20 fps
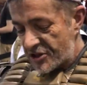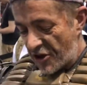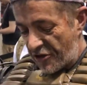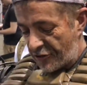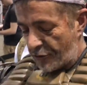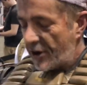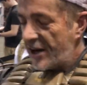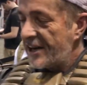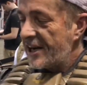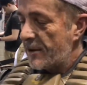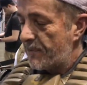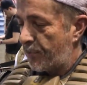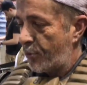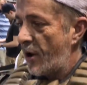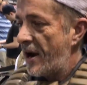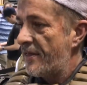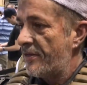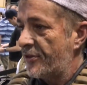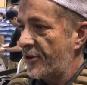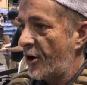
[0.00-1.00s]
was a 3D
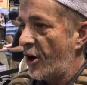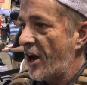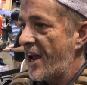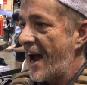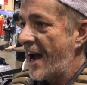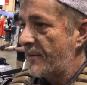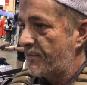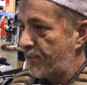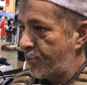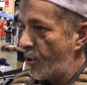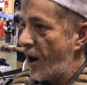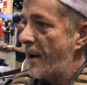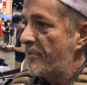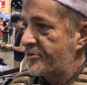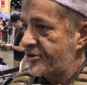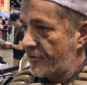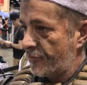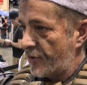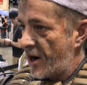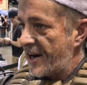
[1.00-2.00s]
print that I had
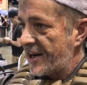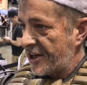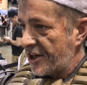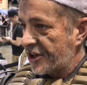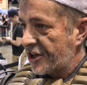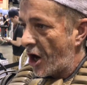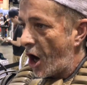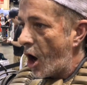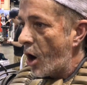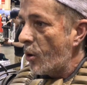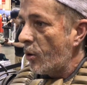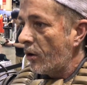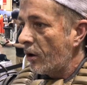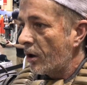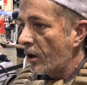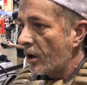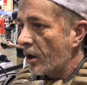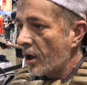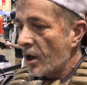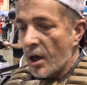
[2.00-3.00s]
prepped and ready to go.
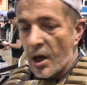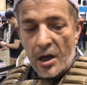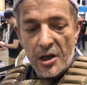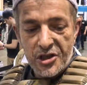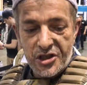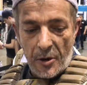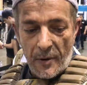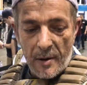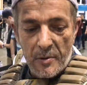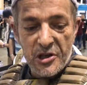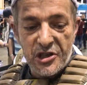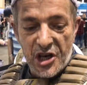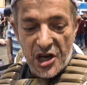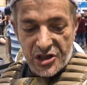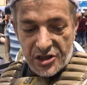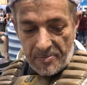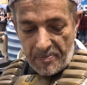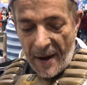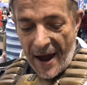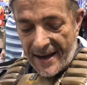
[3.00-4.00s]
So it was
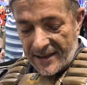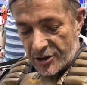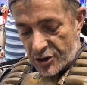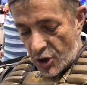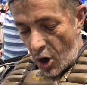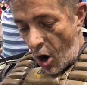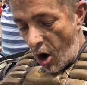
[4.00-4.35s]
just a paint